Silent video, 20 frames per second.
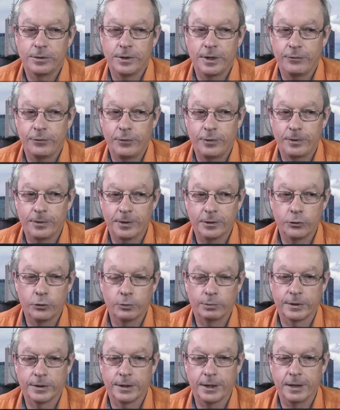if you
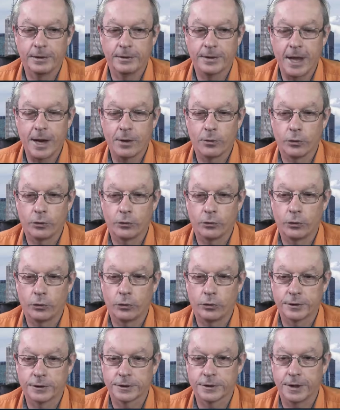kick down the
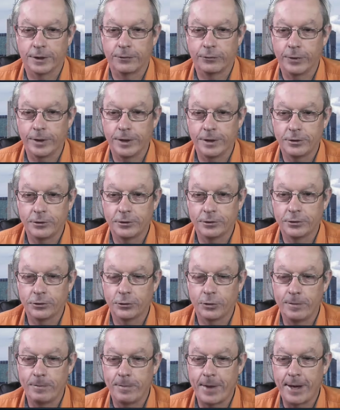raw stuff, when you just
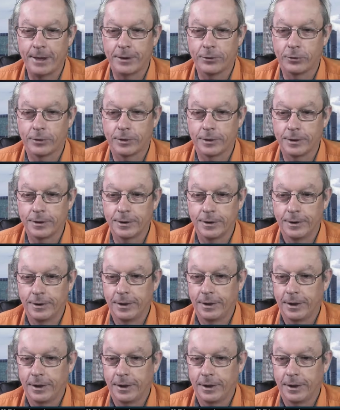do it manually,